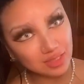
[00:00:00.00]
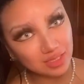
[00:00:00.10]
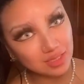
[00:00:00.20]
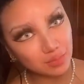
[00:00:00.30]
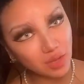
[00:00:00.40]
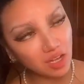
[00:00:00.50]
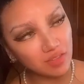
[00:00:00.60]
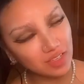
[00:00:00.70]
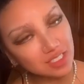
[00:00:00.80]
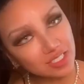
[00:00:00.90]
It's
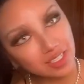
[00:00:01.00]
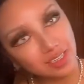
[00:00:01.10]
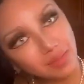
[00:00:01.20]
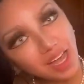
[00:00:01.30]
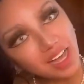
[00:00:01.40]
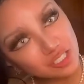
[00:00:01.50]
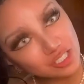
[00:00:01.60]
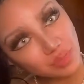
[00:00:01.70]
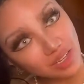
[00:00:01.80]
perfect. You can actually buy